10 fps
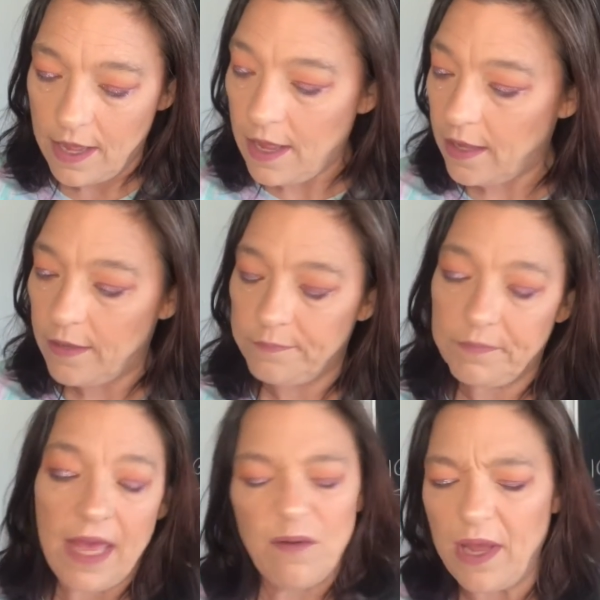And
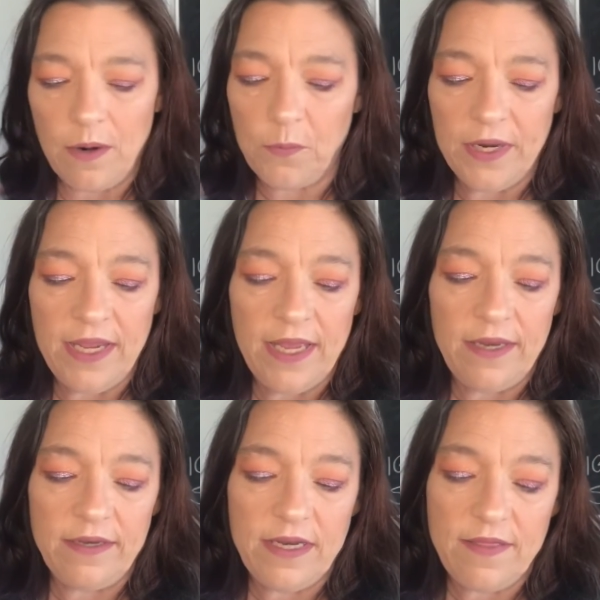I went
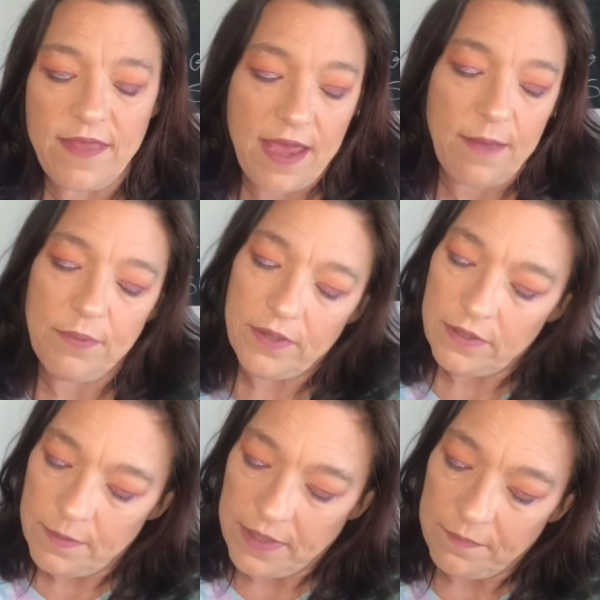ahead and did that, but
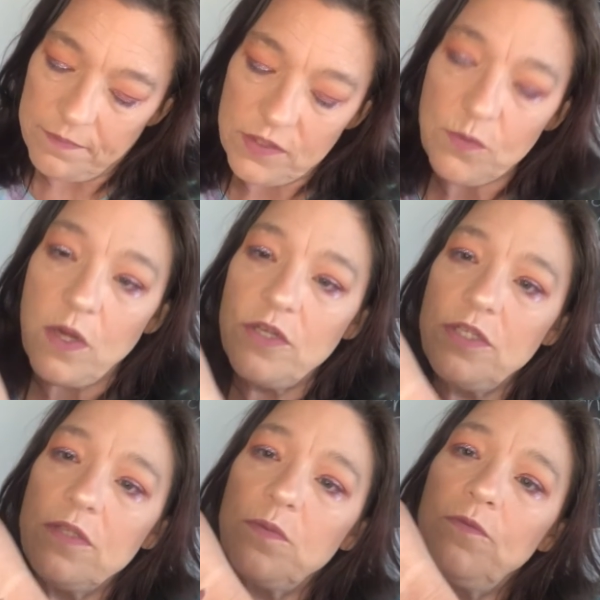let me swatch
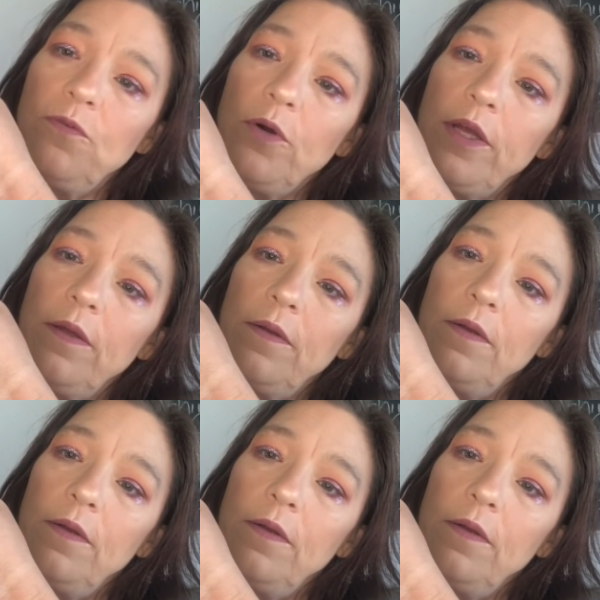this one for you.